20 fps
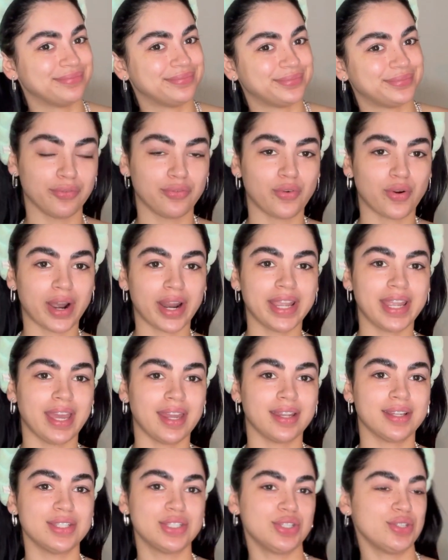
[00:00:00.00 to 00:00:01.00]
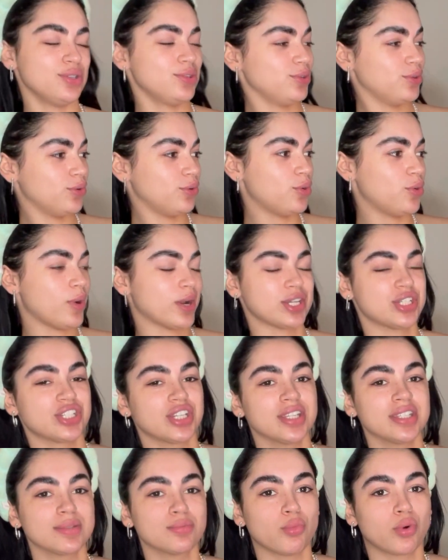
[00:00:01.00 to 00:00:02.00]
Before I get into
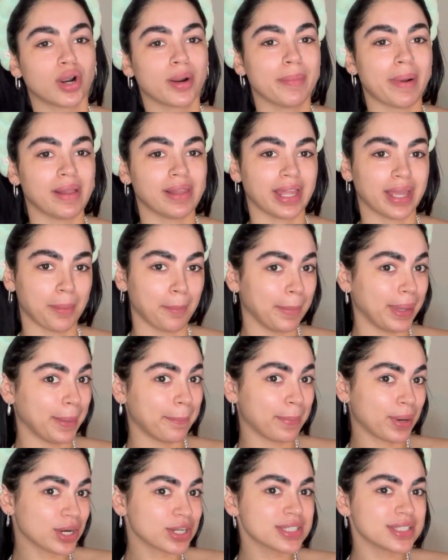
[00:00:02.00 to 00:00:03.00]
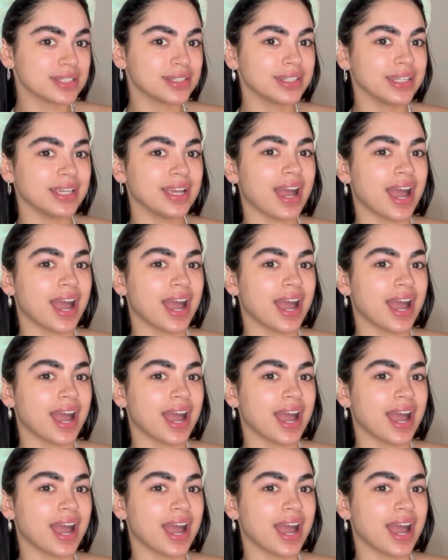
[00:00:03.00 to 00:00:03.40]
questions more about like me personally,